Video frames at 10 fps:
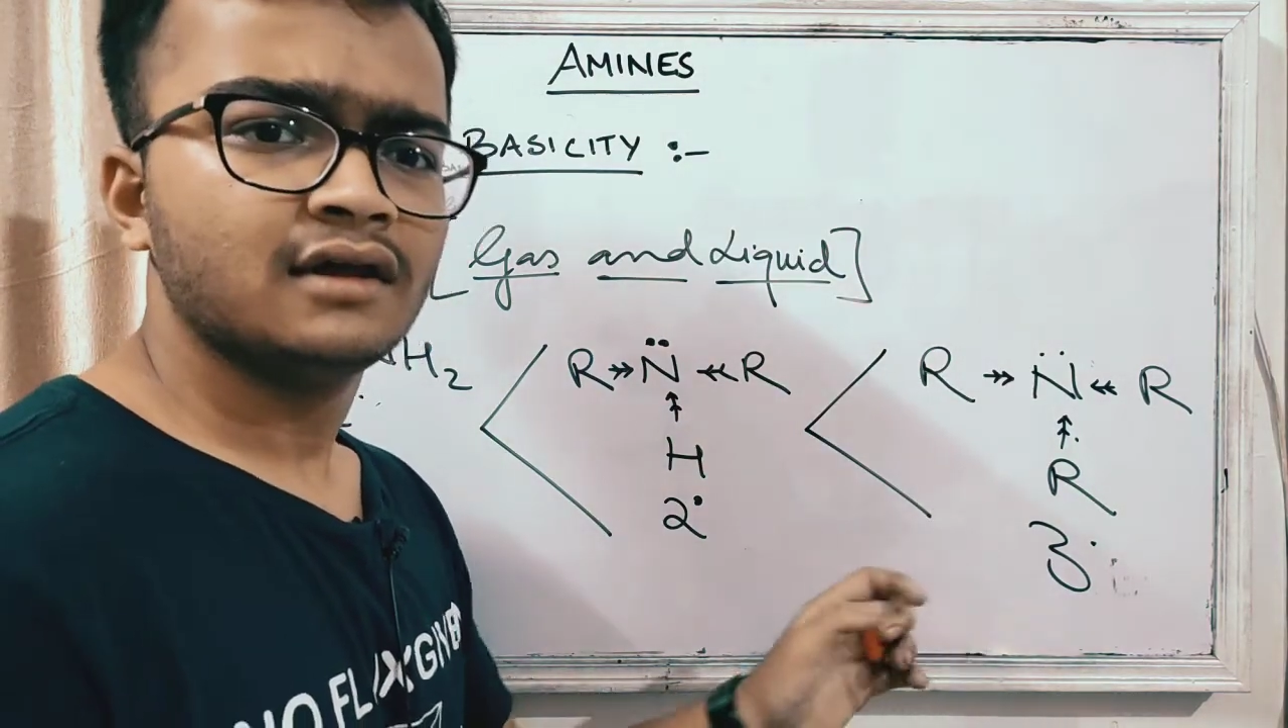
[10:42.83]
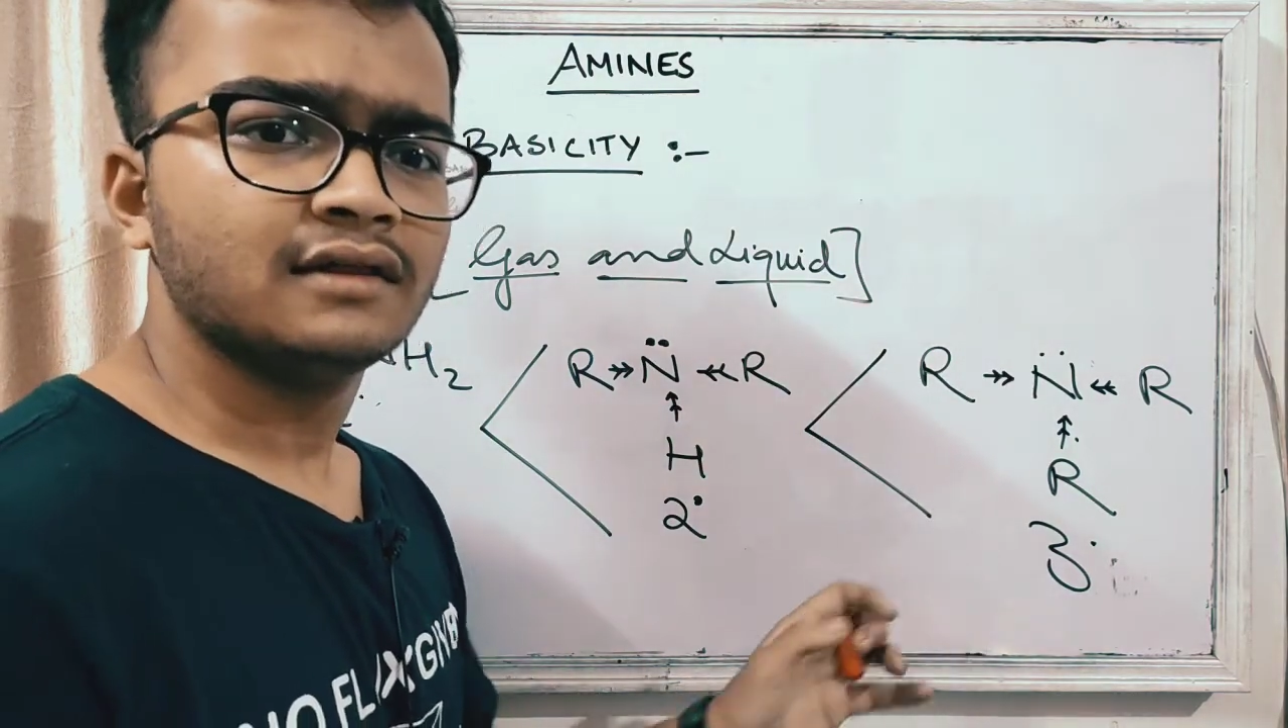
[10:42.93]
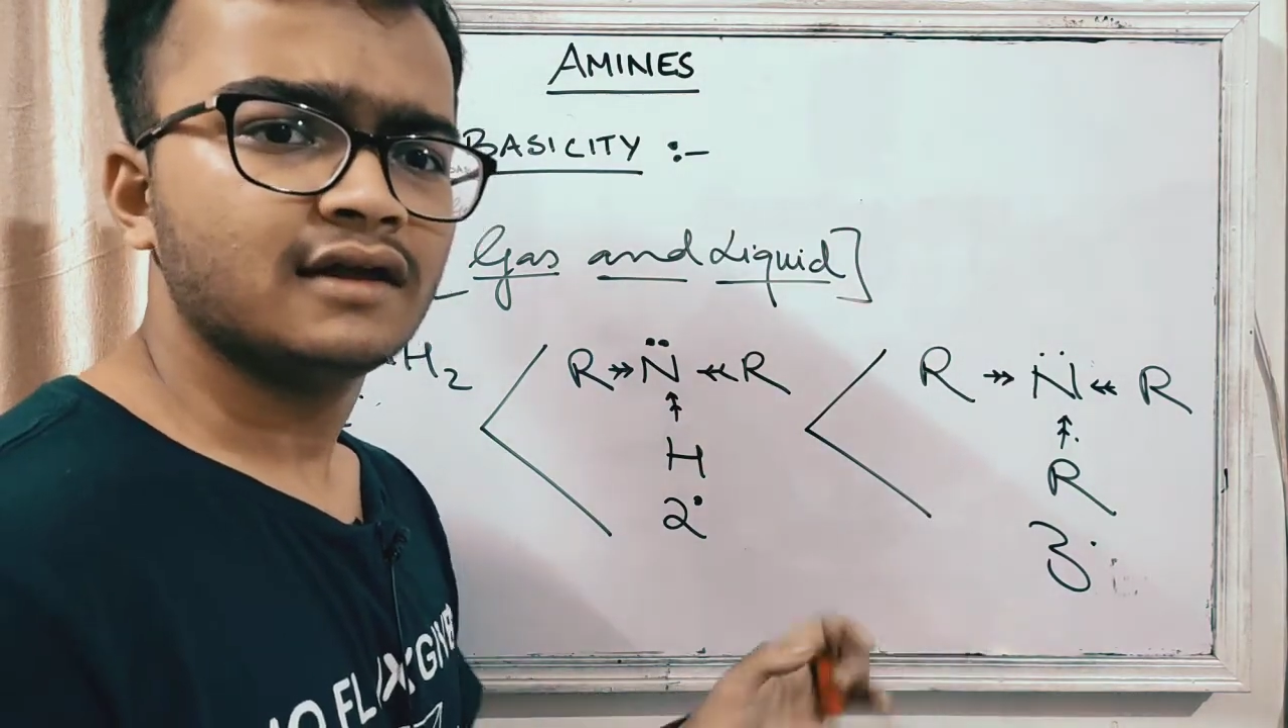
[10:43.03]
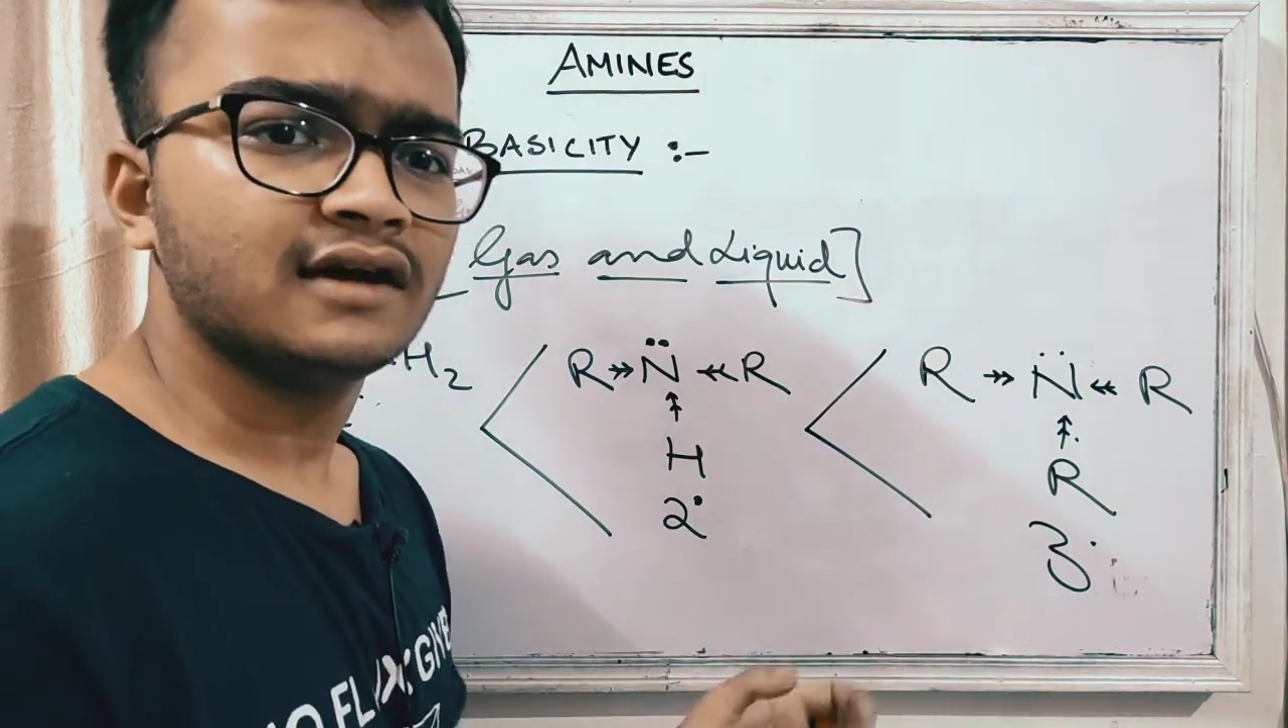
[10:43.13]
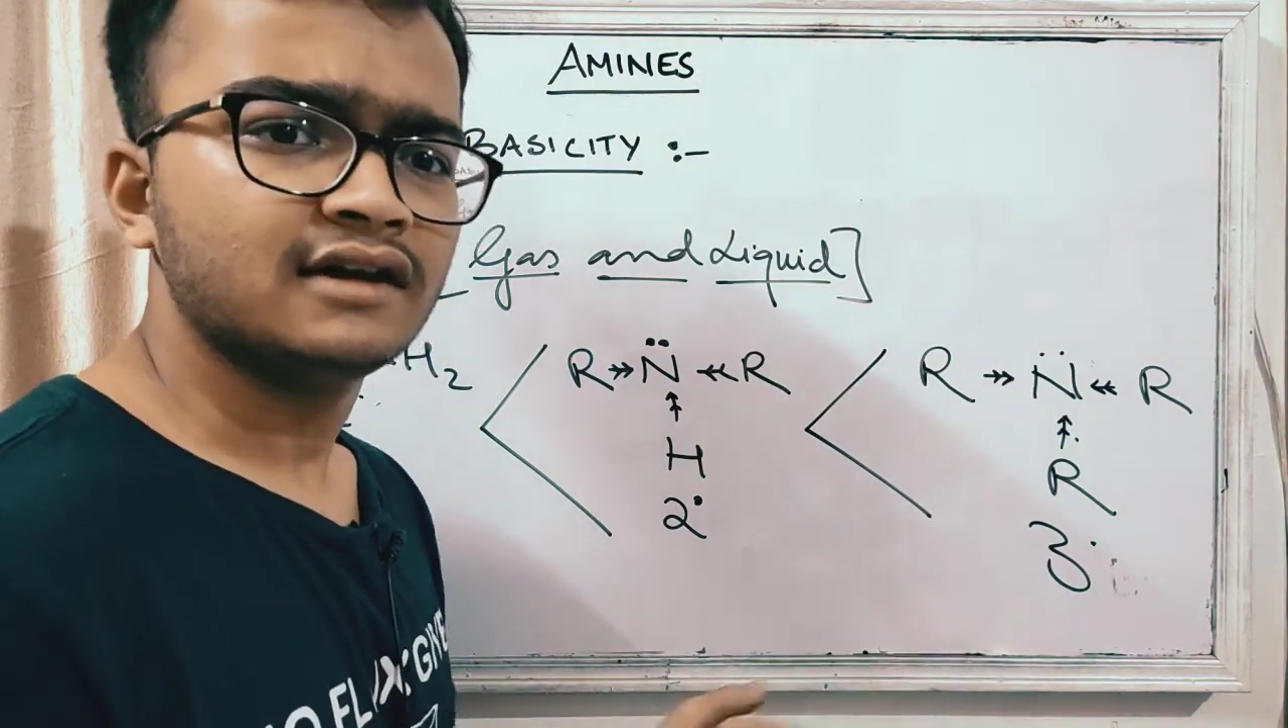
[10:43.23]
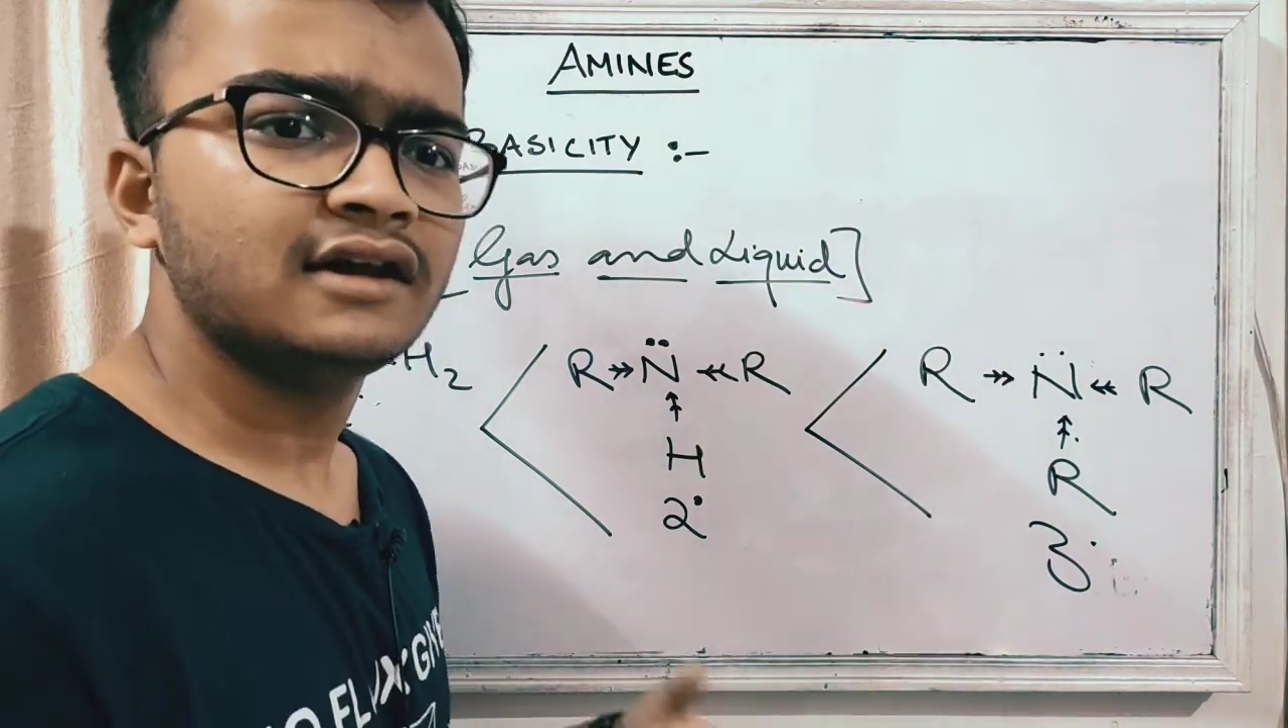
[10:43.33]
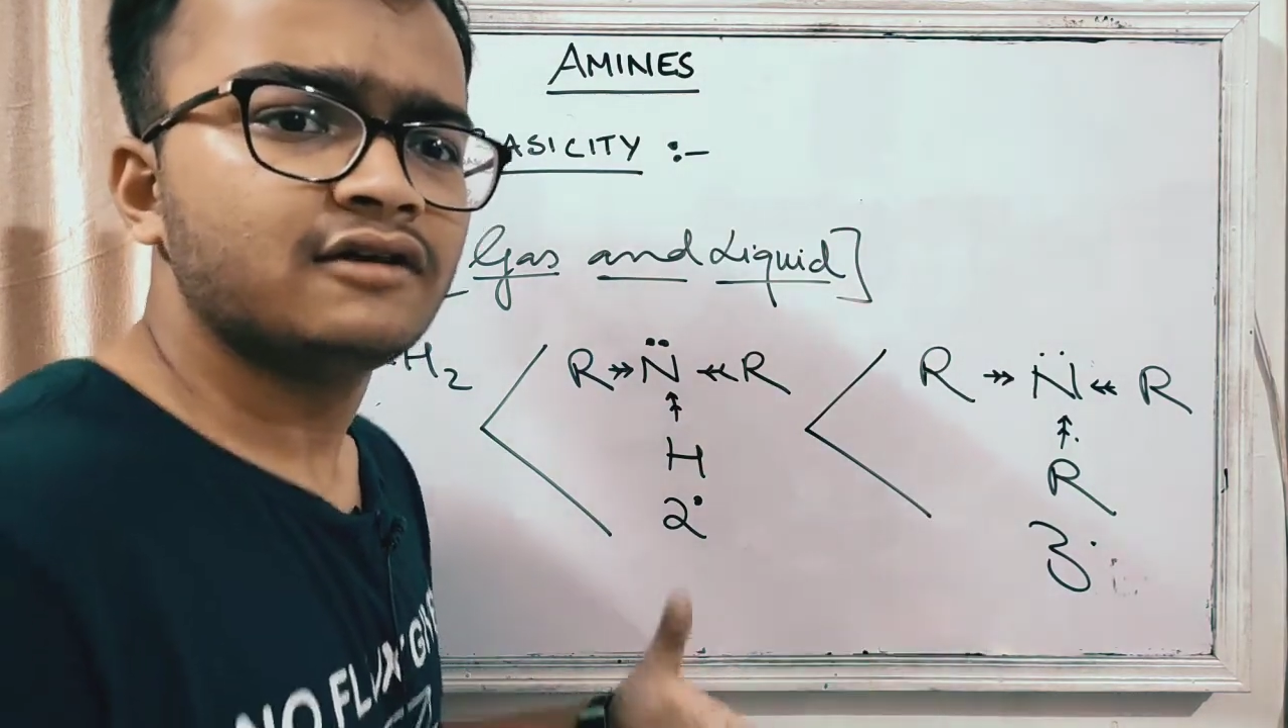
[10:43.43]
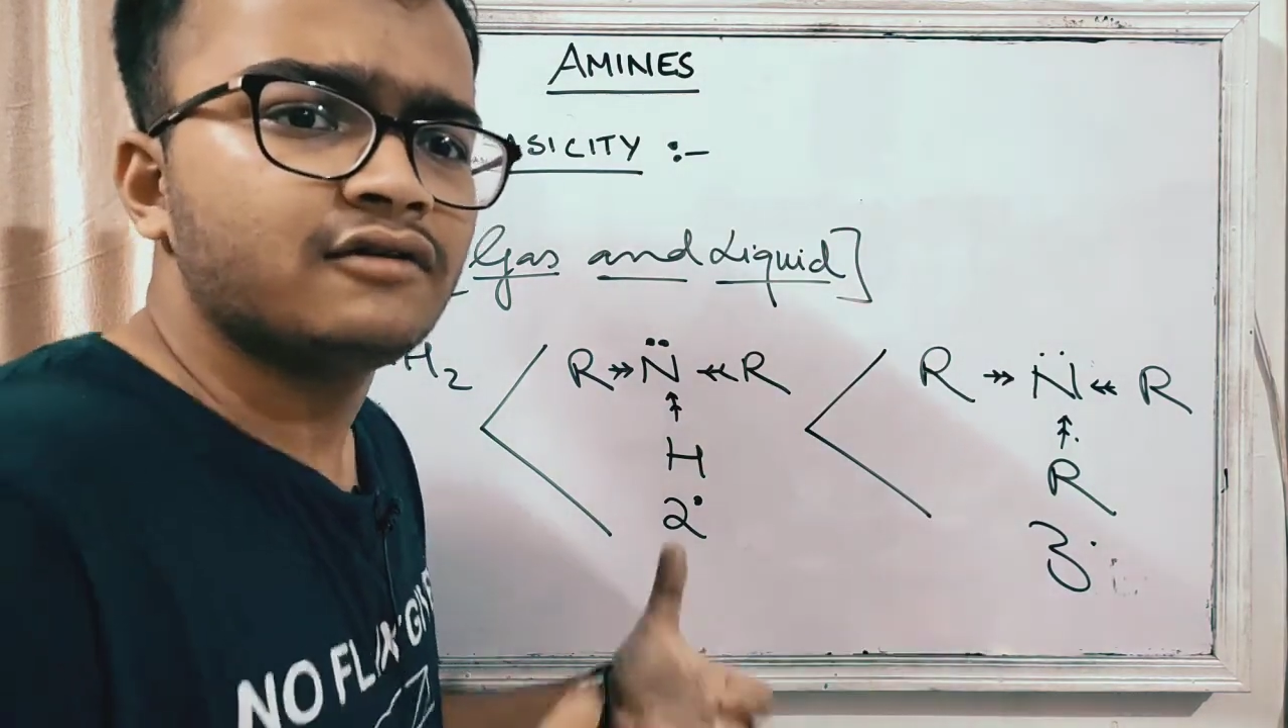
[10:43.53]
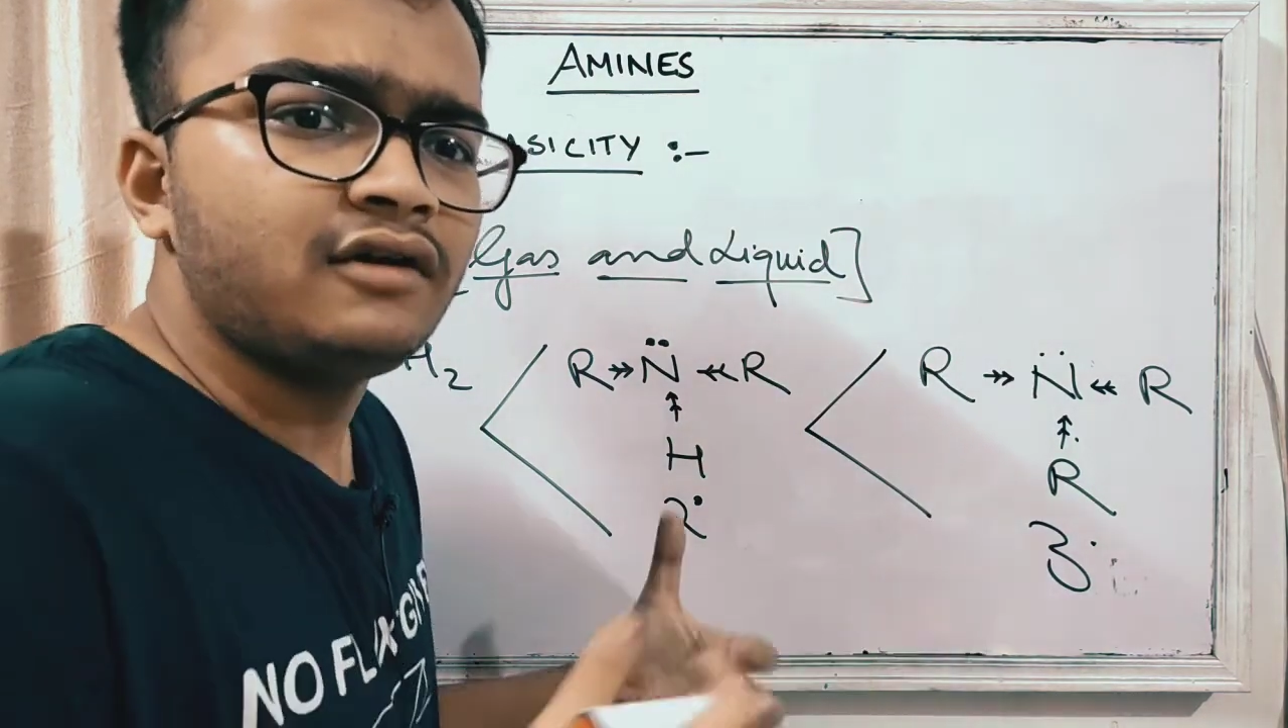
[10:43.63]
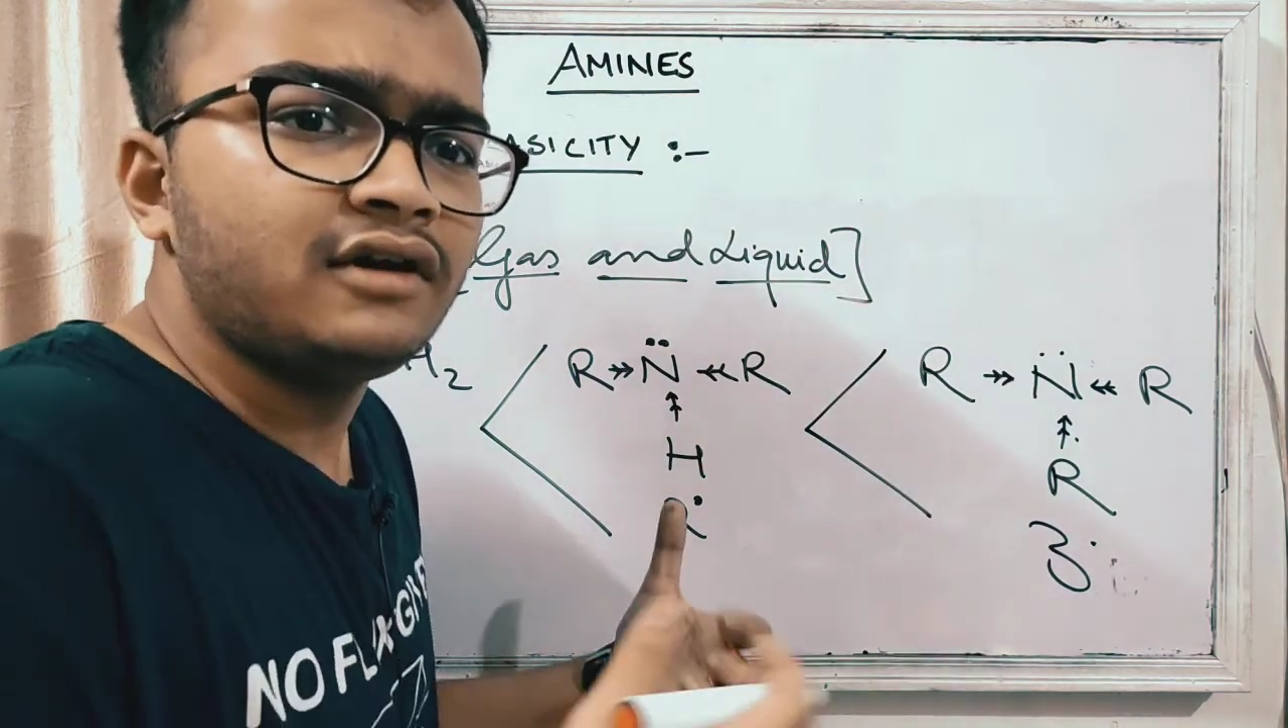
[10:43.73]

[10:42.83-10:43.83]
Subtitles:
the electron